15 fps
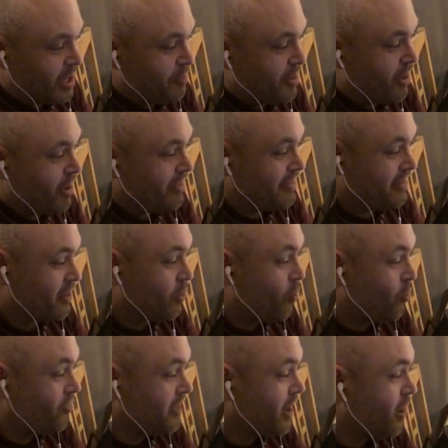It'd be
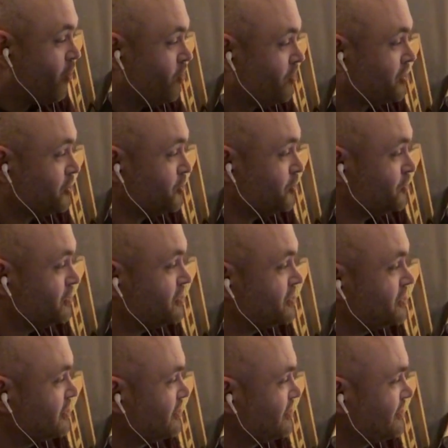like all the old
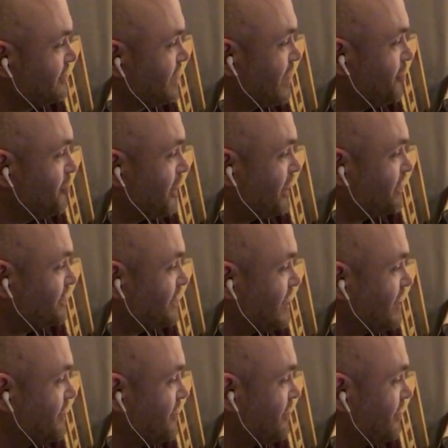dudes
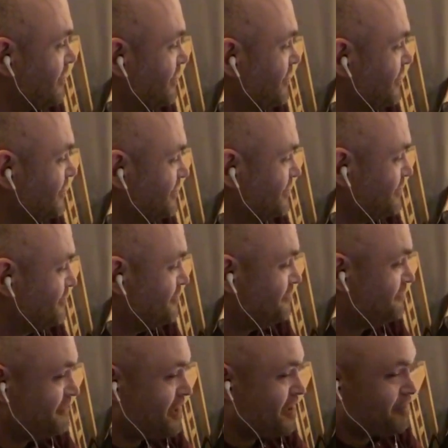getting back together.
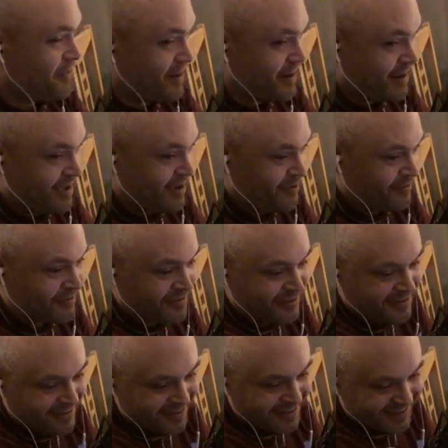Yeah.
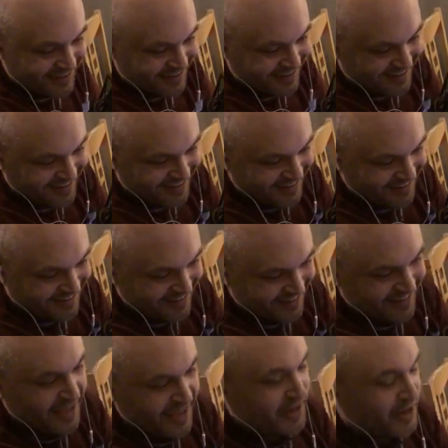
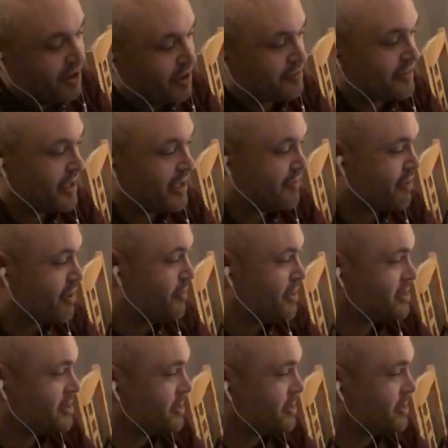No, thank you very much, mate.